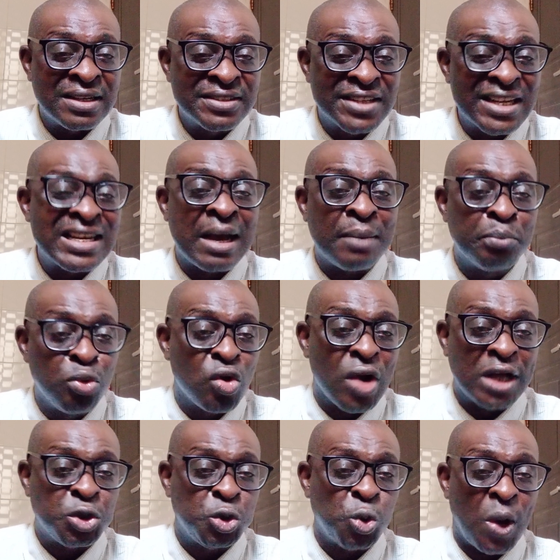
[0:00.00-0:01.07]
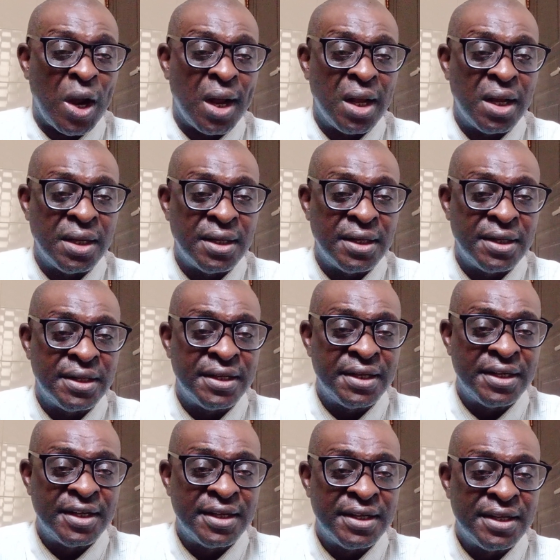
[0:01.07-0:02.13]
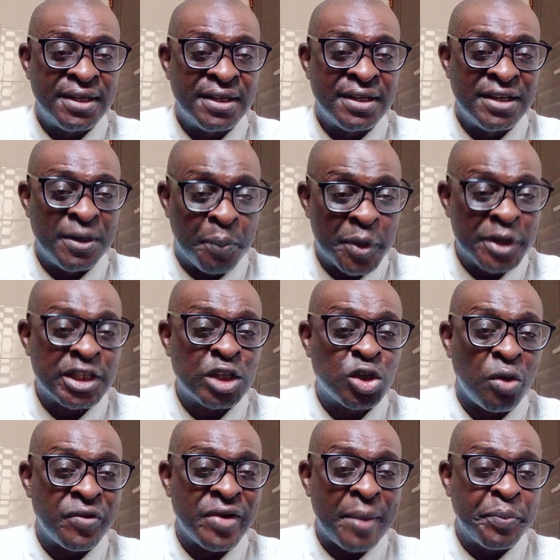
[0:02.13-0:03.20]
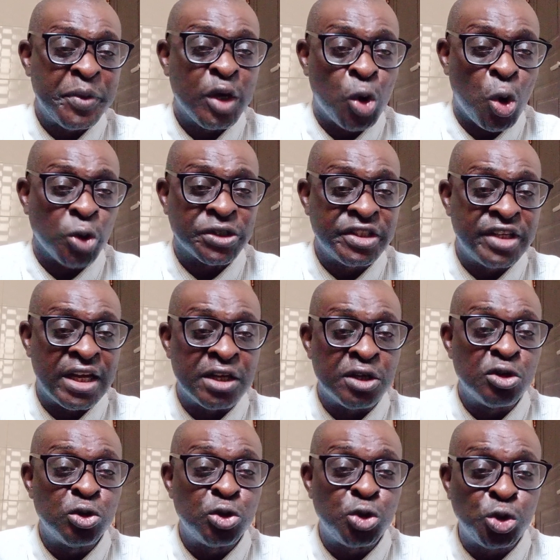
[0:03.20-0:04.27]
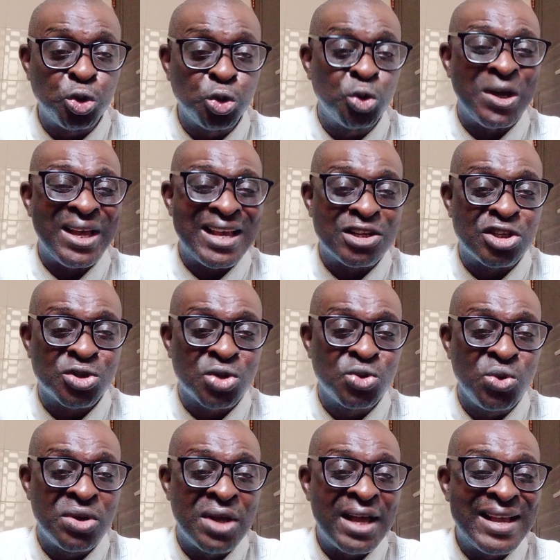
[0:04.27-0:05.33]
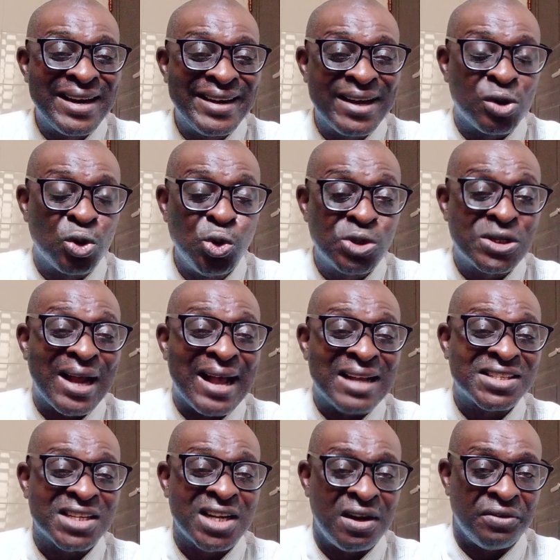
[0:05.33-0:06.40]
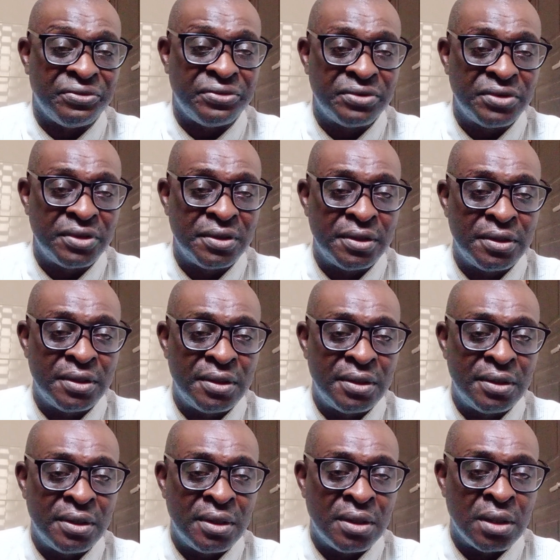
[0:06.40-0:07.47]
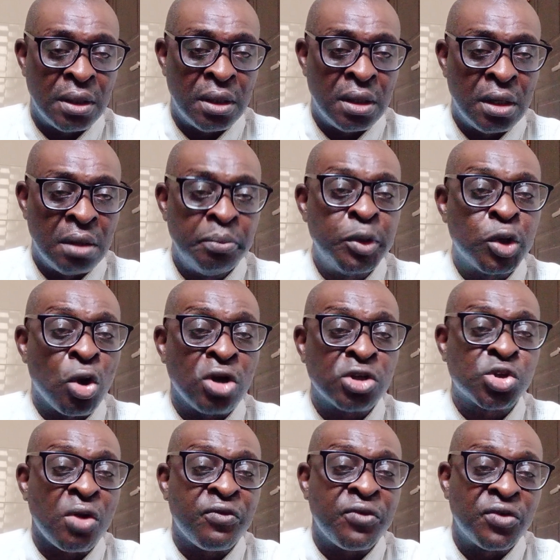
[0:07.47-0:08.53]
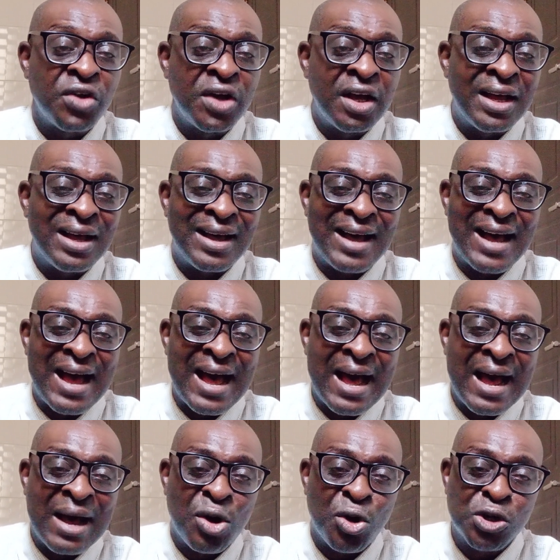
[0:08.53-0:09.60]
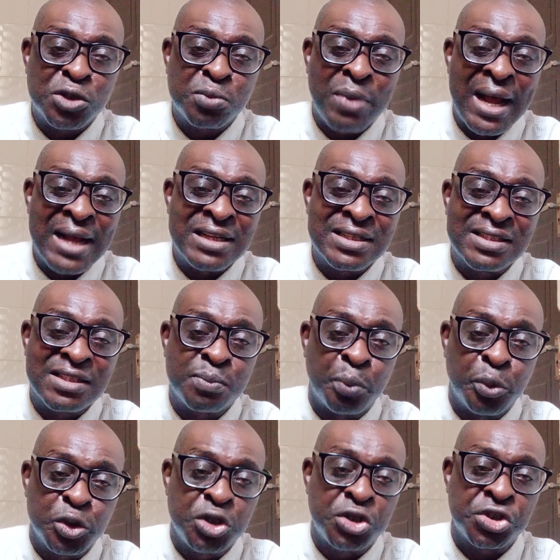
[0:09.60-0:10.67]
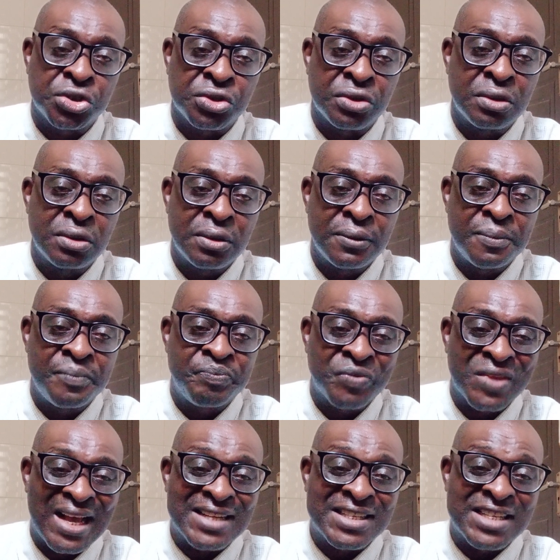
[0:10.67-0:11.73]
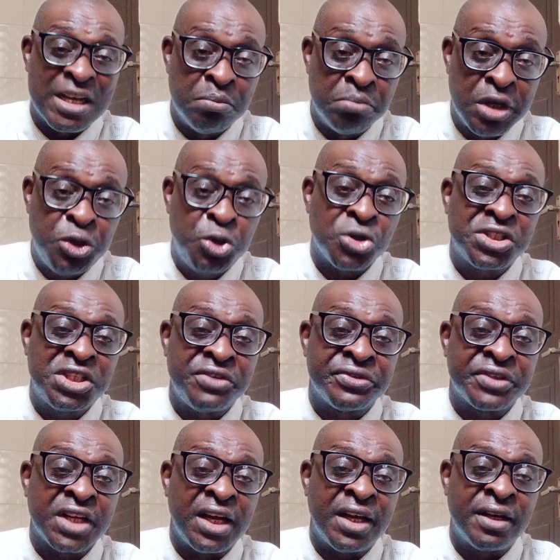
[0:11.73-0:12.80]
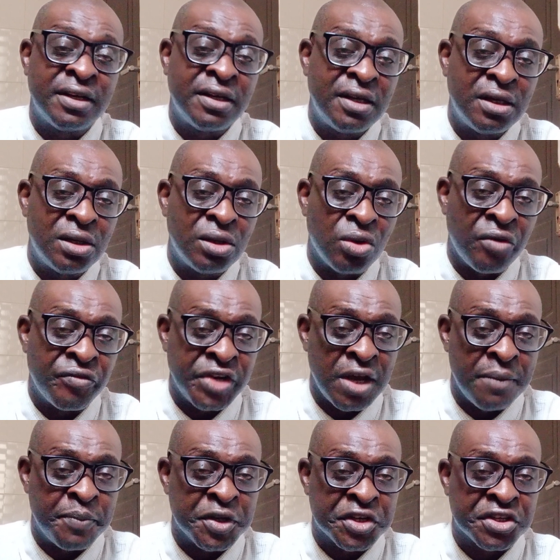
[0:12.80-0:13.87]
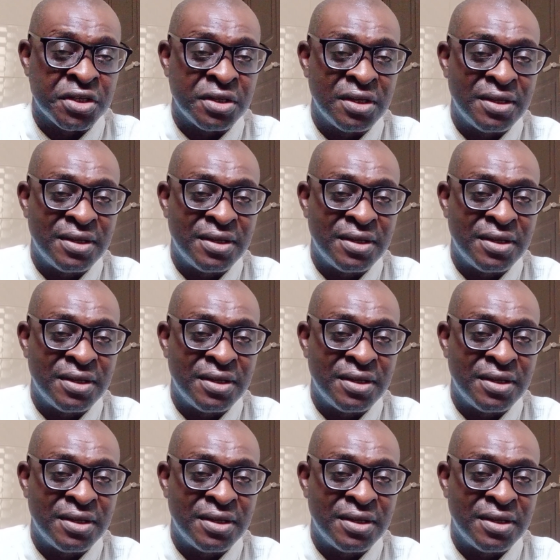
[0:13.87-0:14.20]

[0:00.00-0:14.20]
Zainab Bukachua, the president of the appeal court then, should recuse herself because of her husband's position as a major chieftain of the APC.